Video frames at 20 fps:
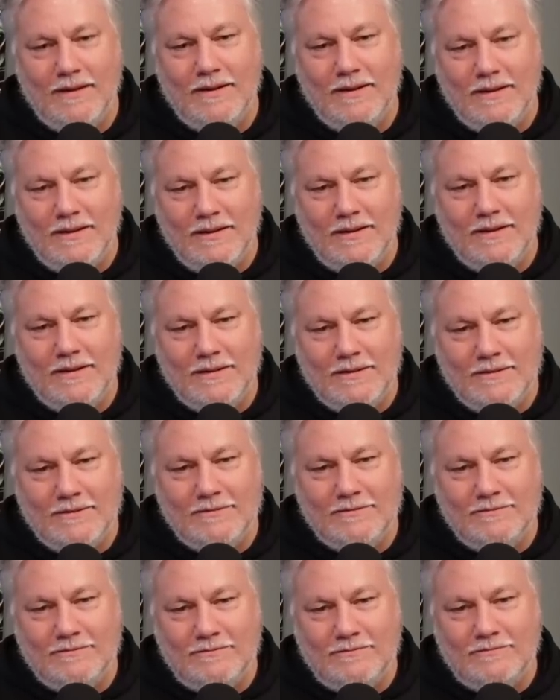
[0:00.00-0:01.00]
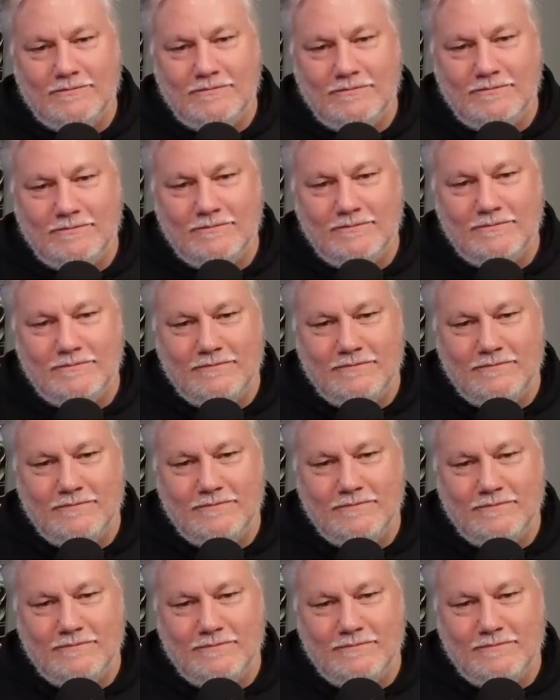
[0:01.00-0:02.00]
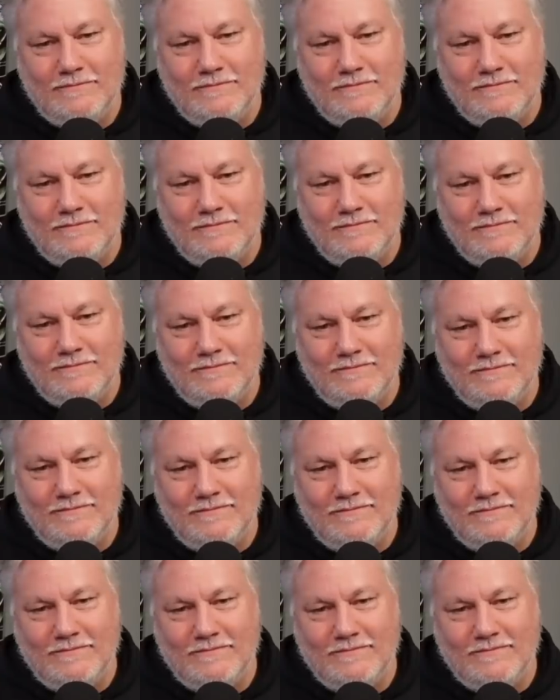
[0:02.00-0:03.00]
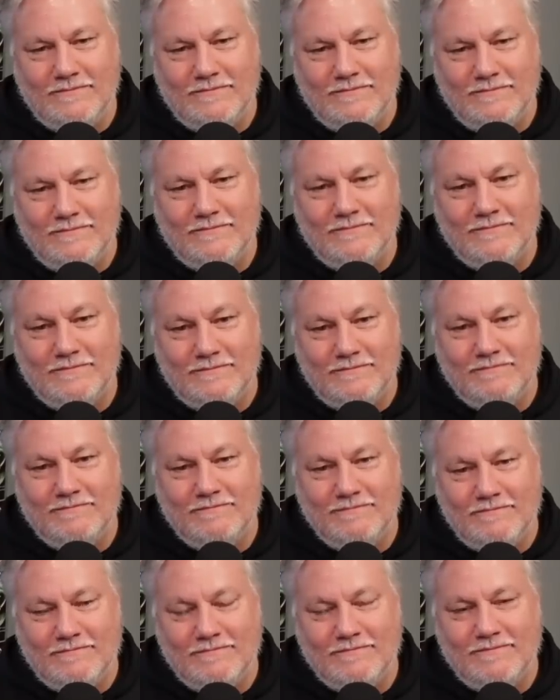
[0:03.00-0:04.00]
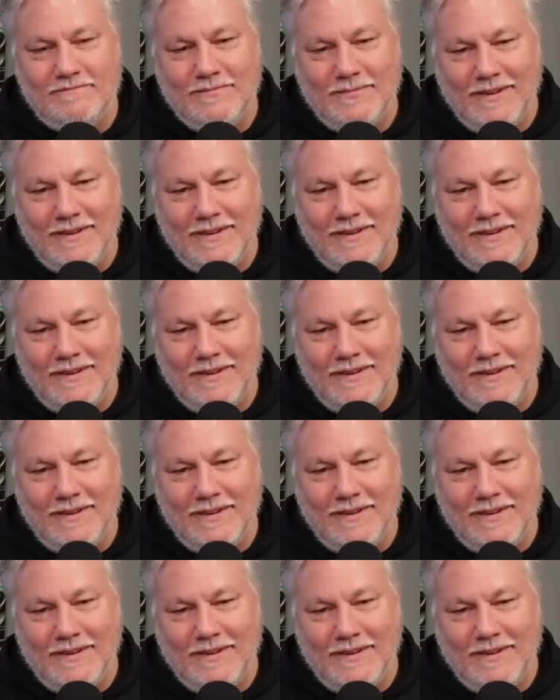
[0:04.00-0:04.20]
[no speech]